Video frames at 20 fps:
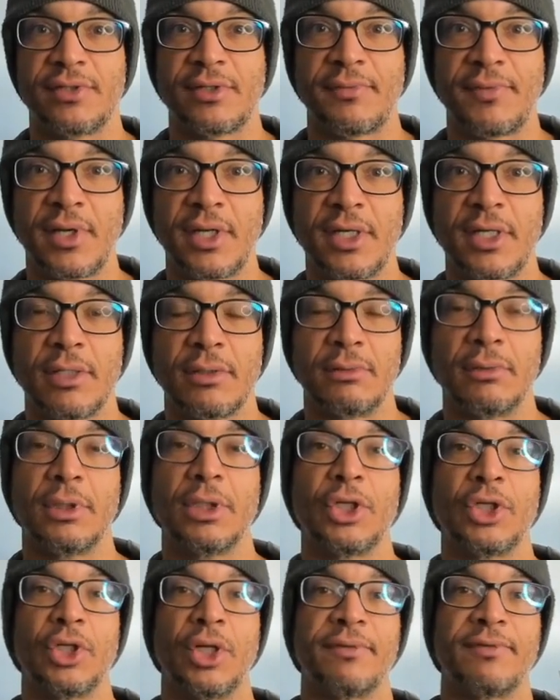something new.
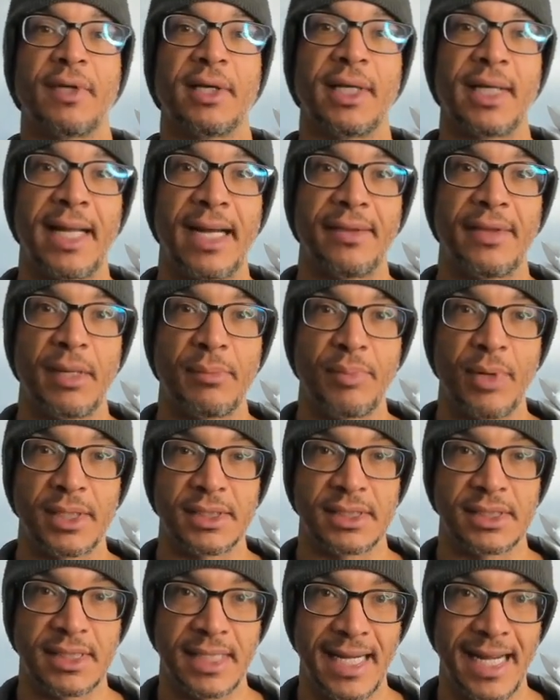You have to allow that
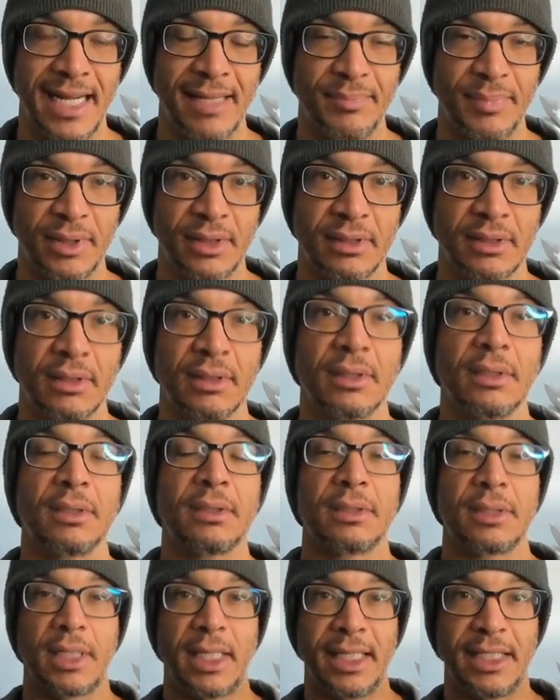process to happen
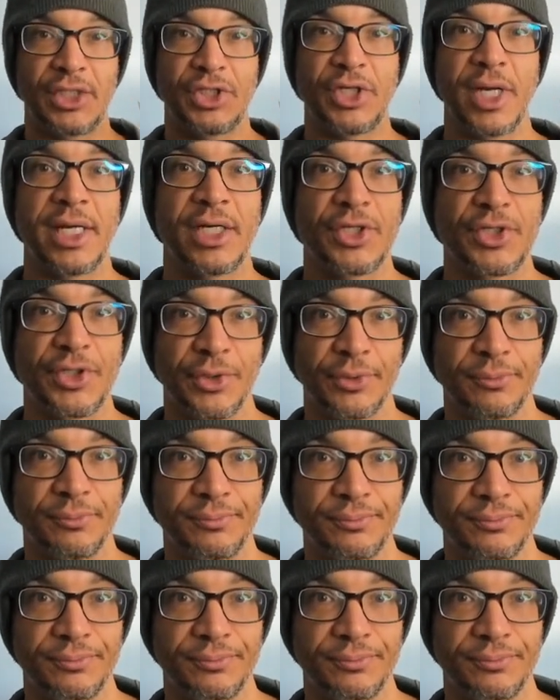and change you.